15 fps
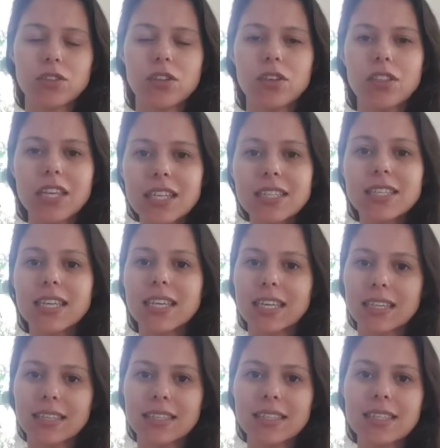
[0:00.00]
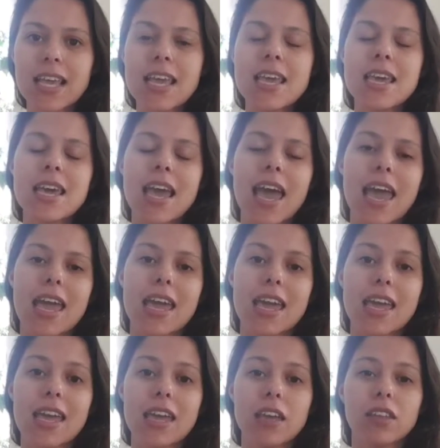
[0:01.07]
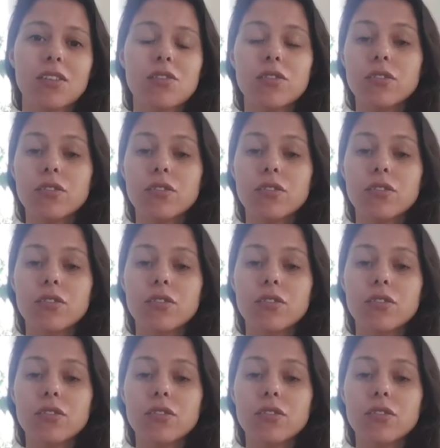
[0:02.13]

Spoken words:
So this is a